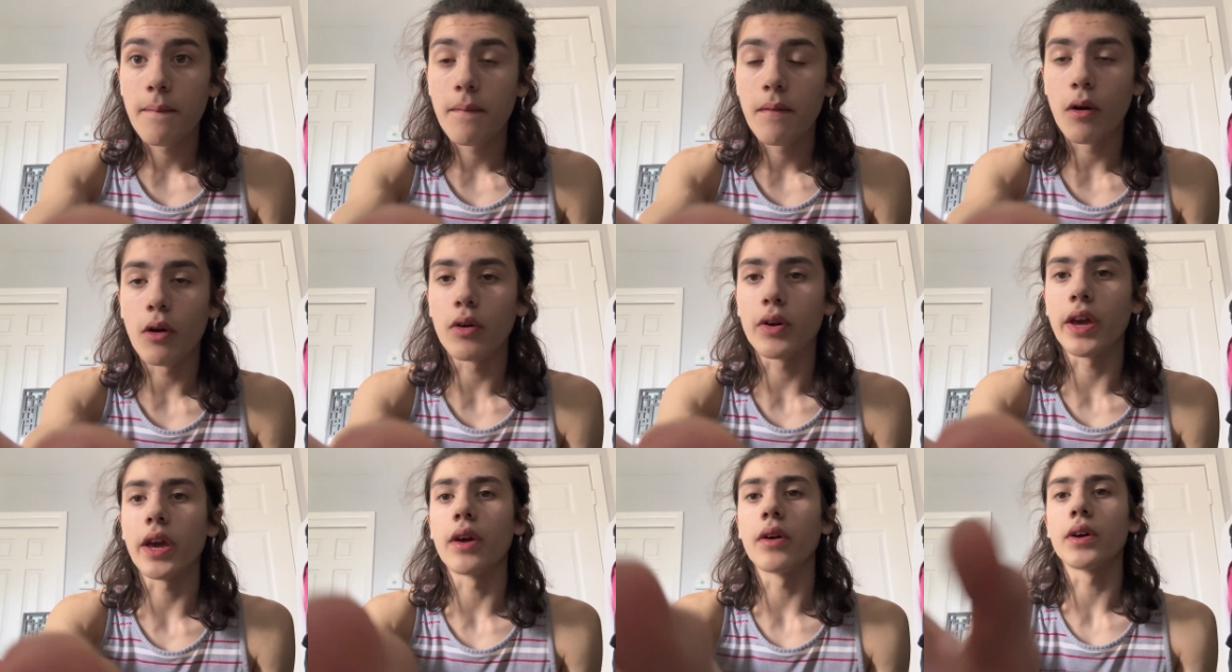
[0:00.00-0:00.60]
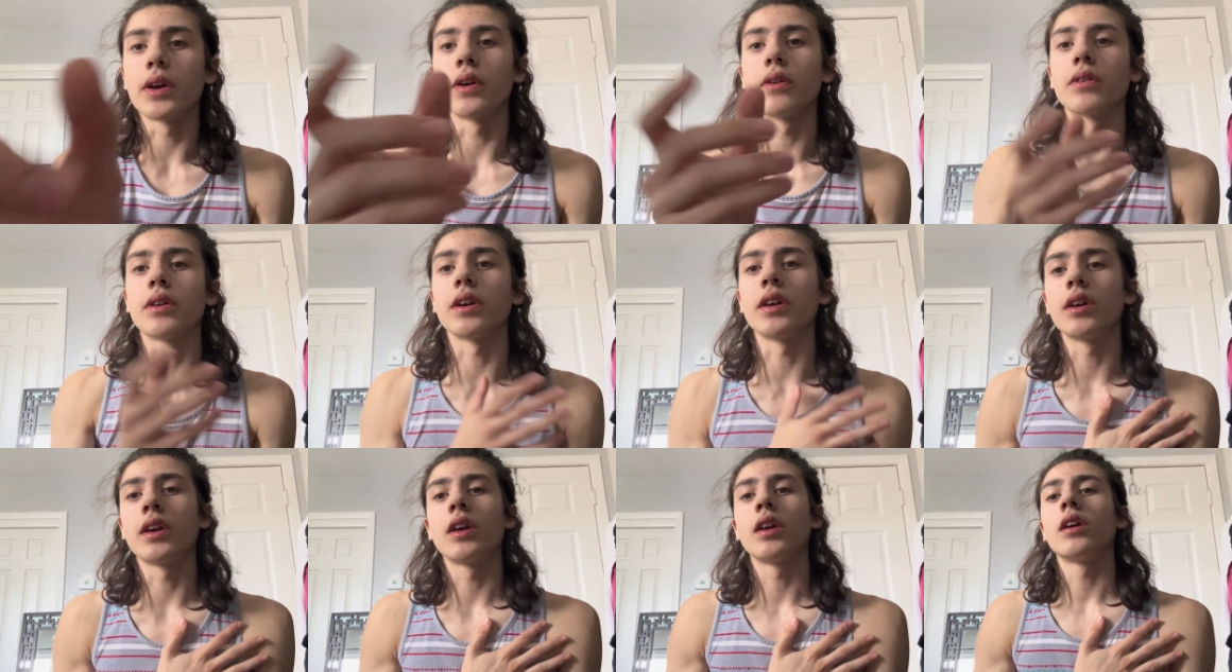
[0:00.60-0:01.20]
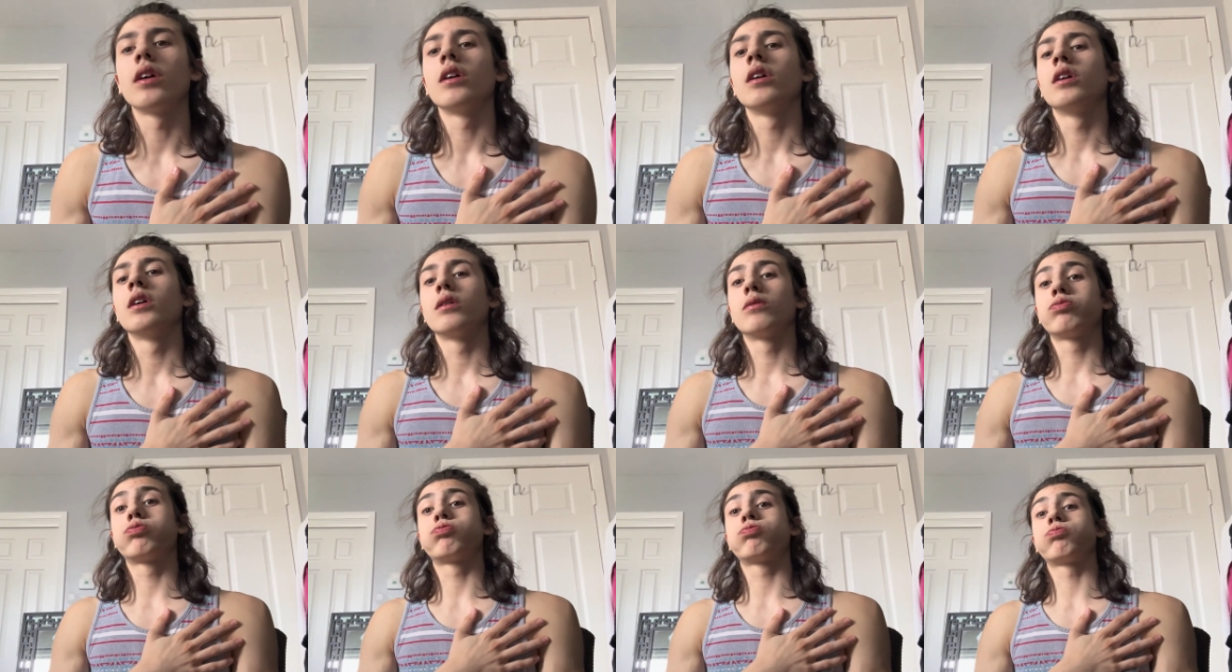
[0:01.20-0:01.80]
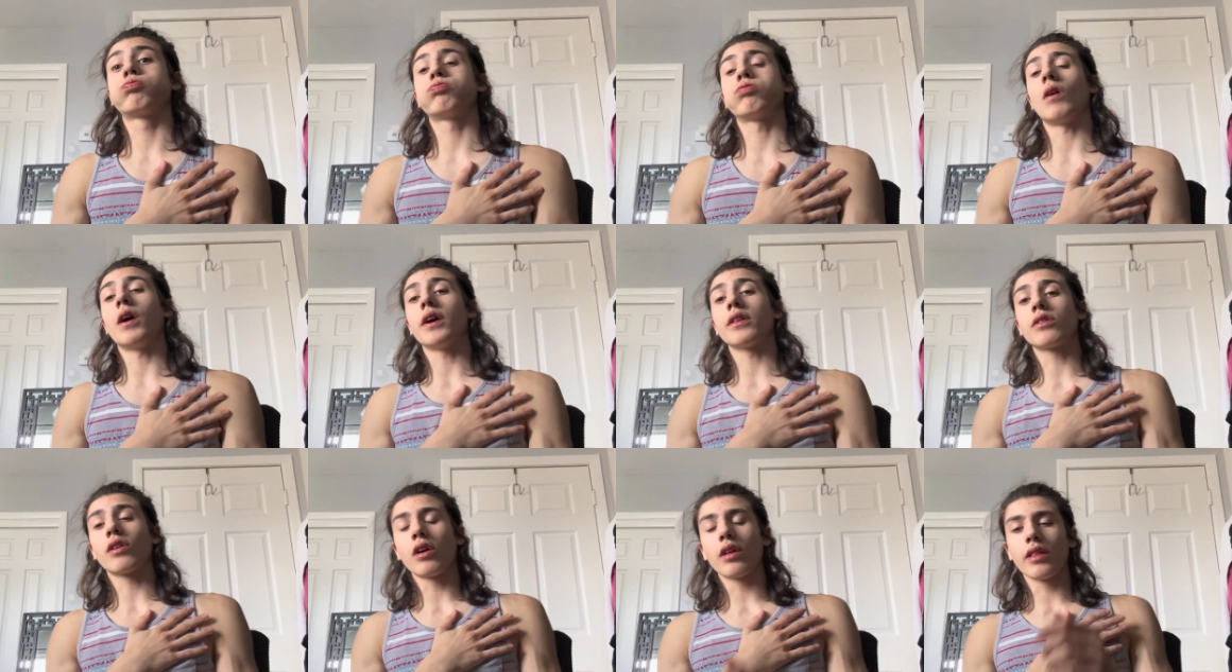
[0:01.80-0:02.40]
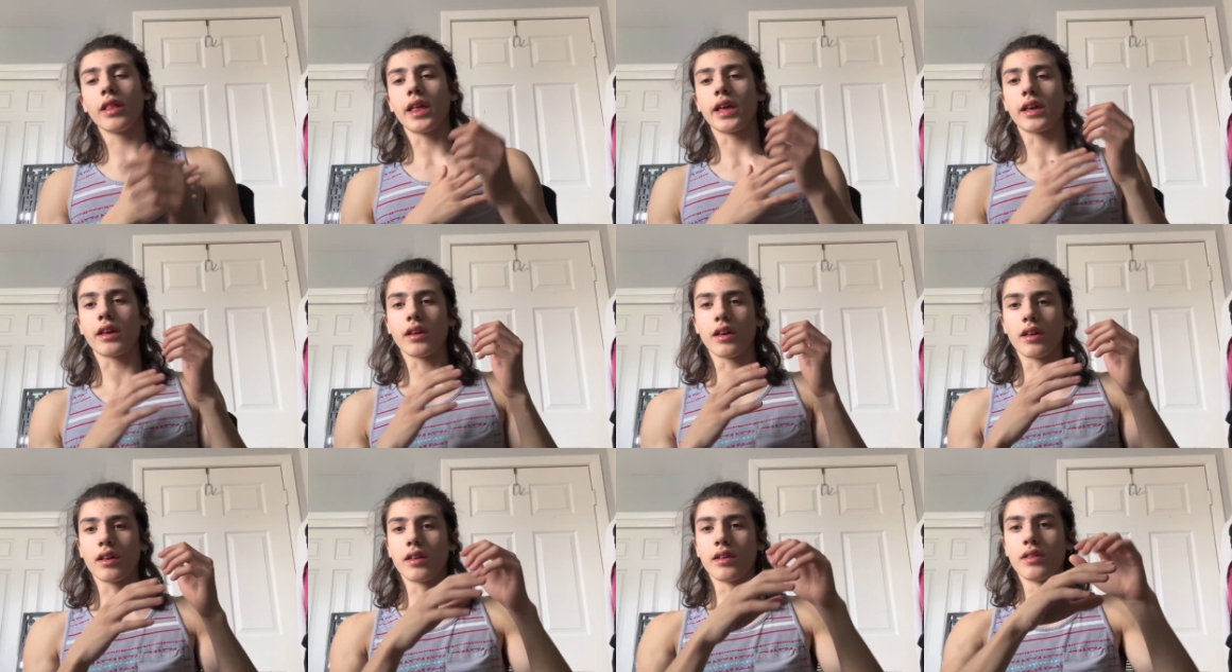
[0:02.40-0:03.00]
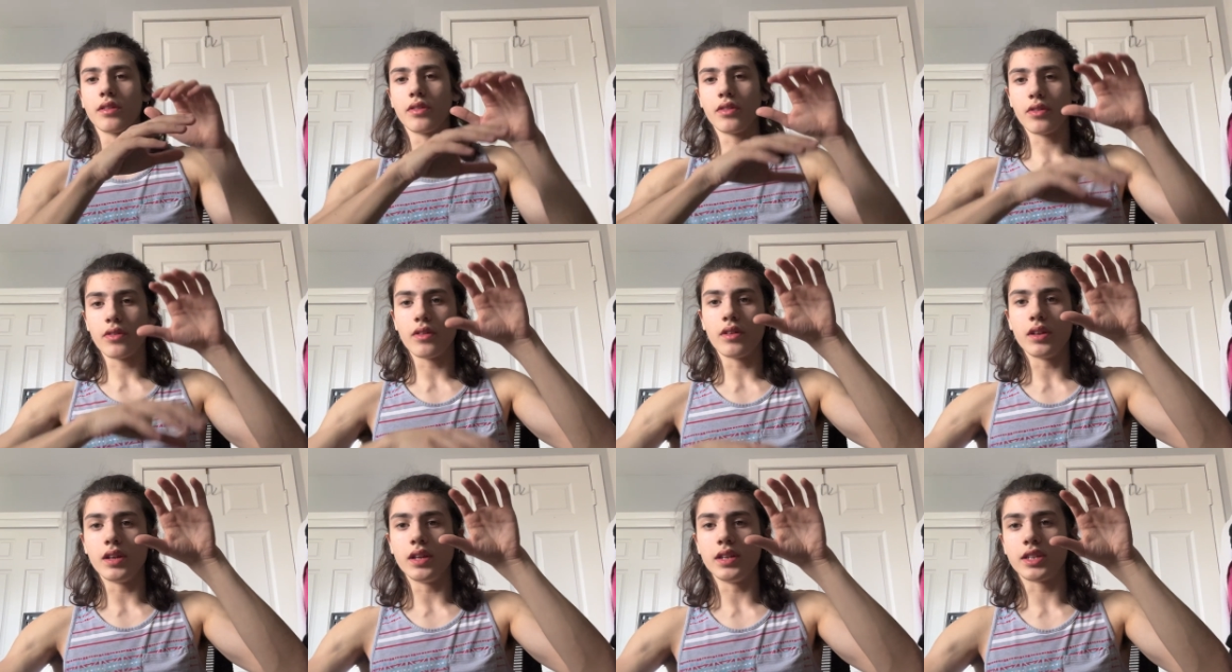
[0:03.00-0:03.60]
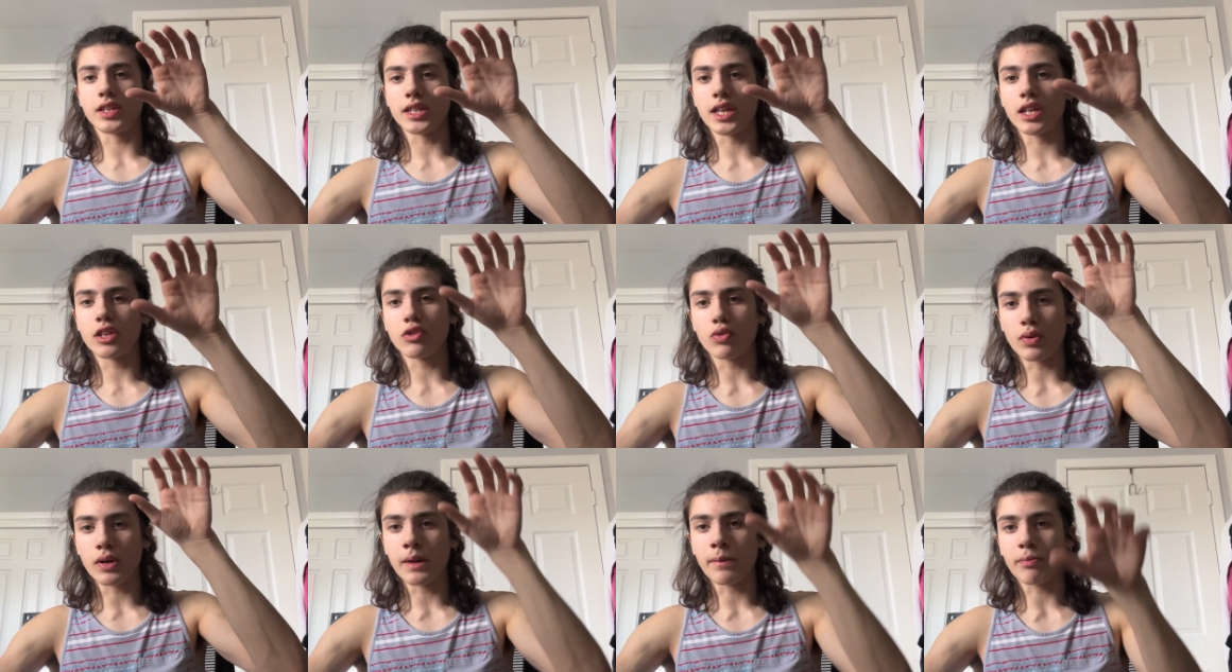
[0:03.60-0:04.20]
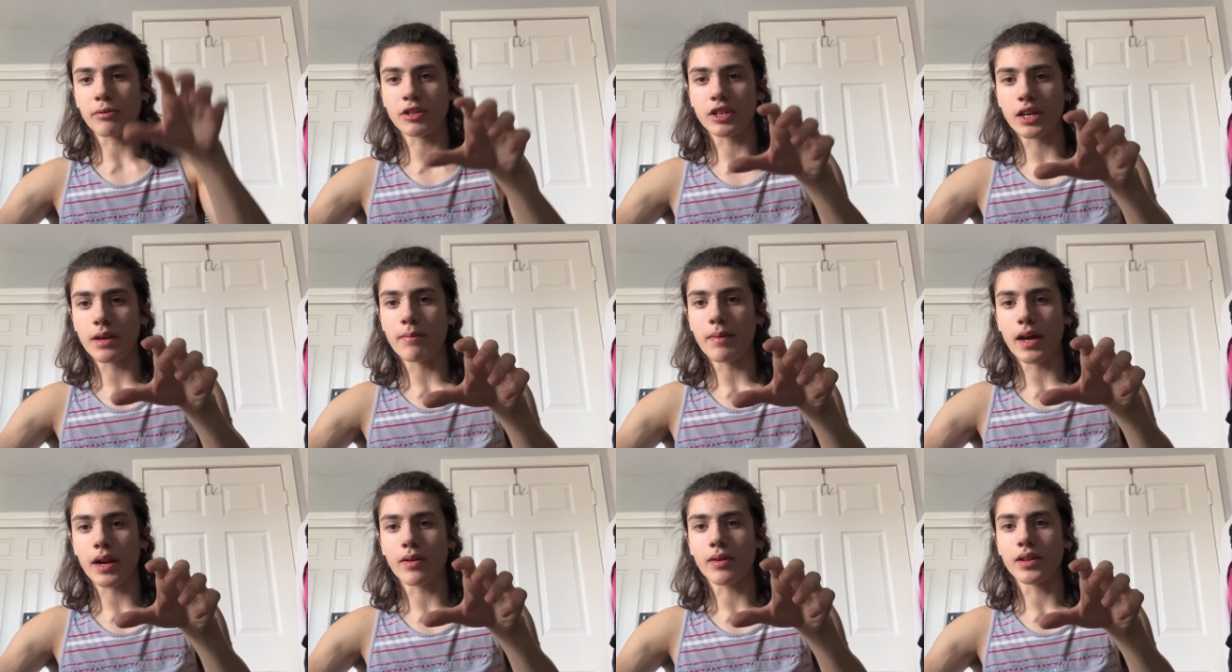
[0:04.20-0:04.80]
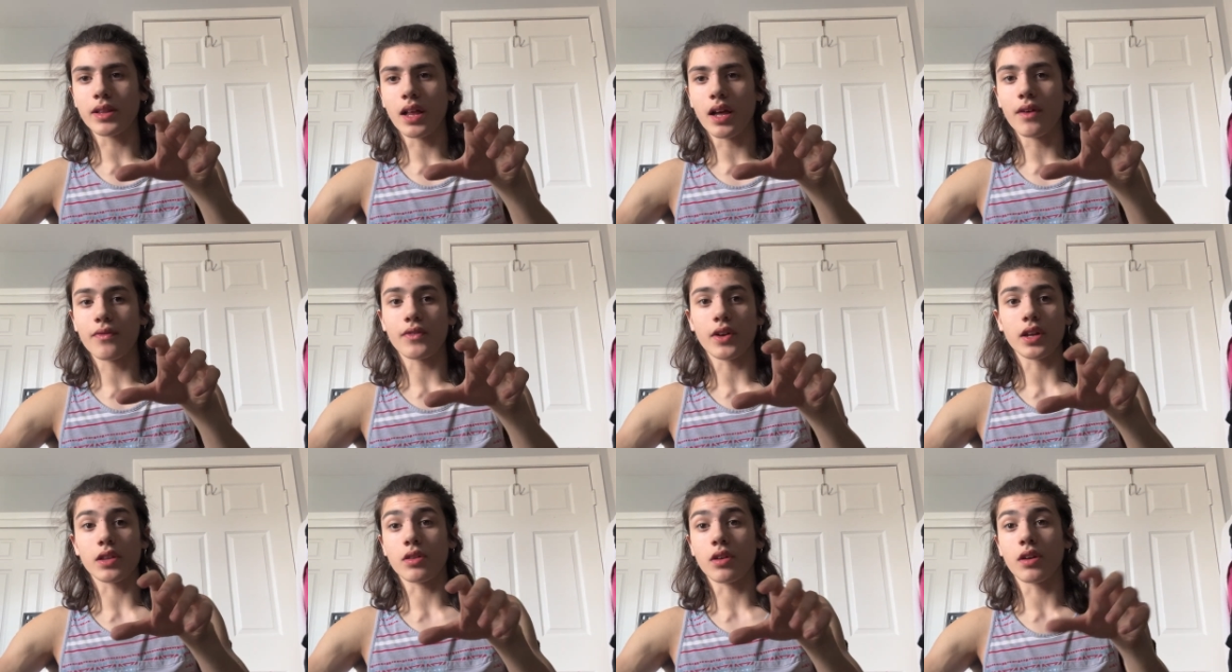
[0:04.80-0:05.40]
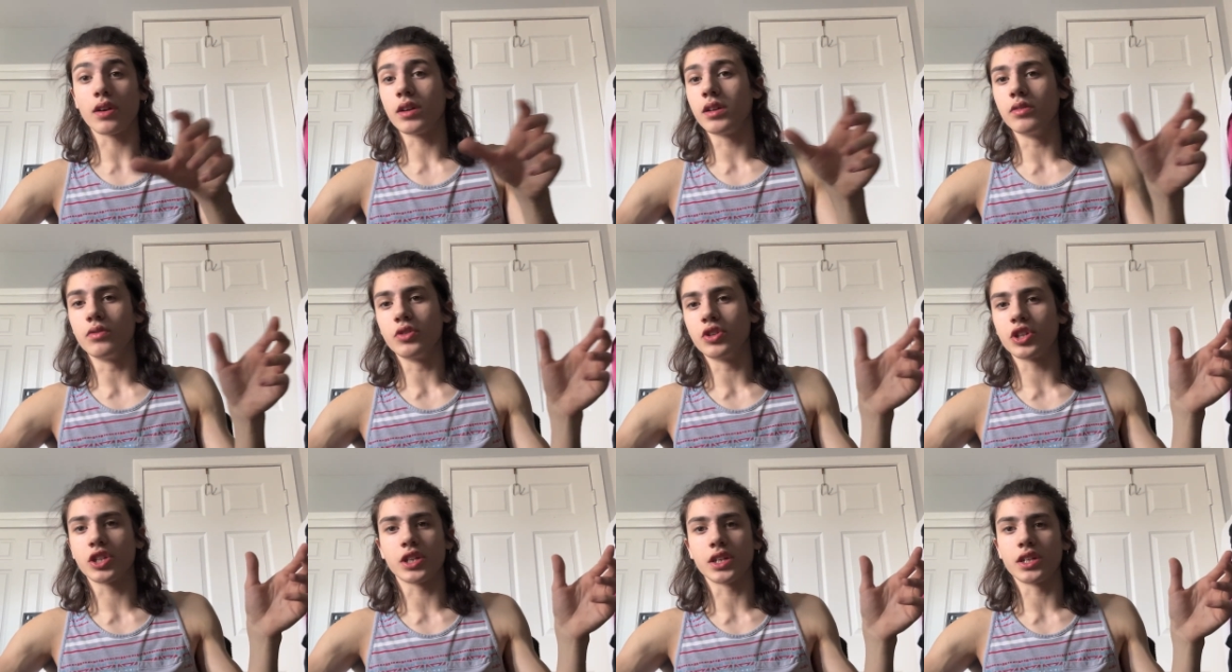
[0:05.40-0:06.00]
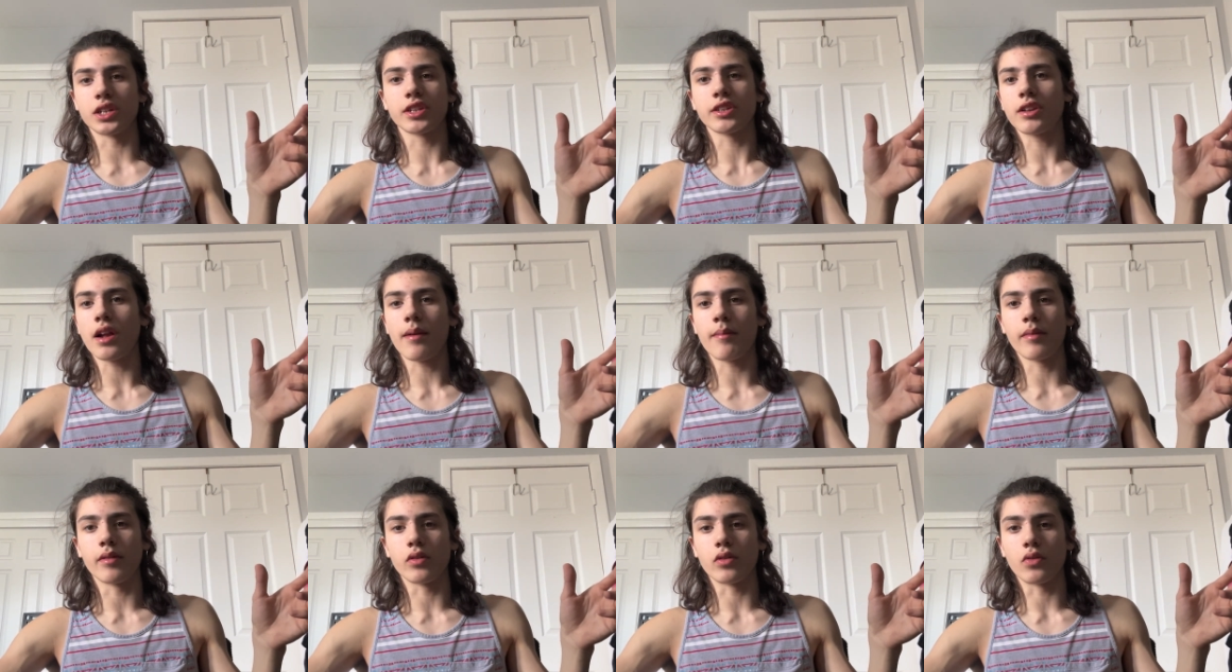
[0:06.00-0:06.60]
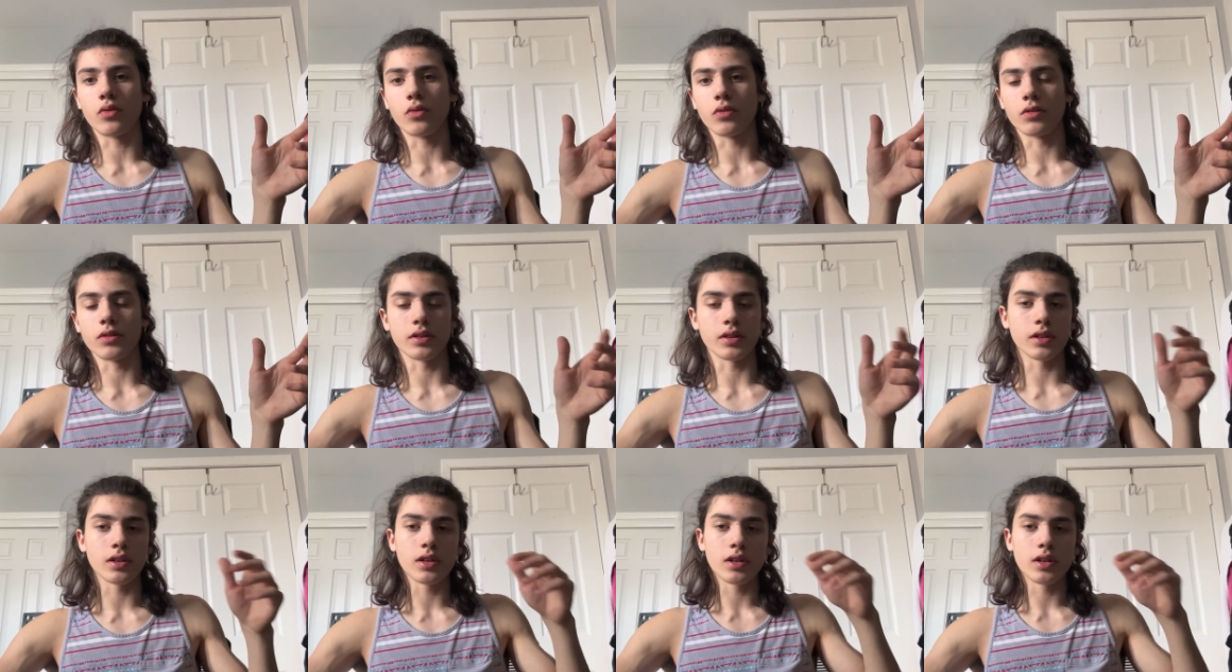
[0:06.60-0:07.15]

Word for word: Okay, okay, okay. I thought like it said 20% battery left. I thought it was just going to stop my recording.